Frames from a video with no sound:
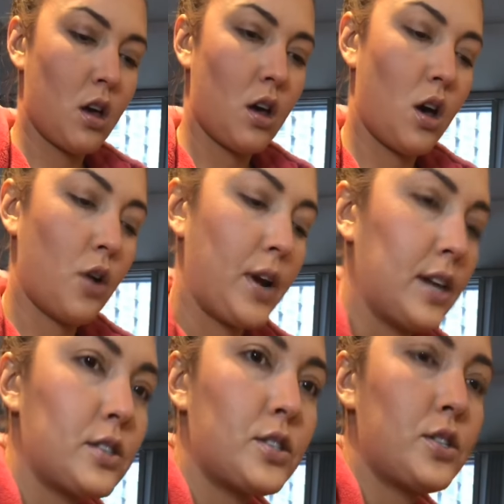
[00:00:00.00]
All right,
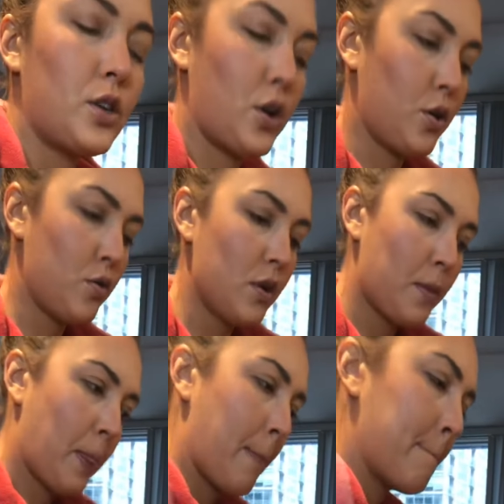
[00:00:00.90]
so
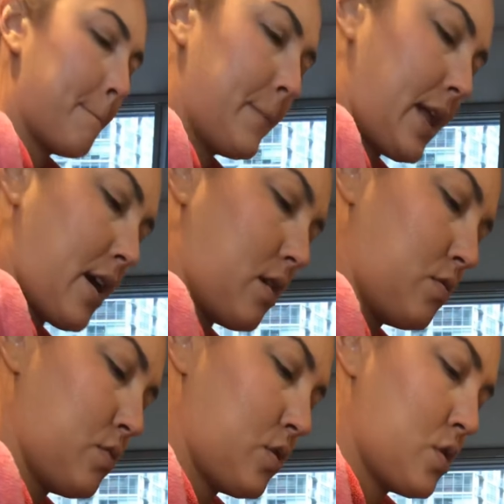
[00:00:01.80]
now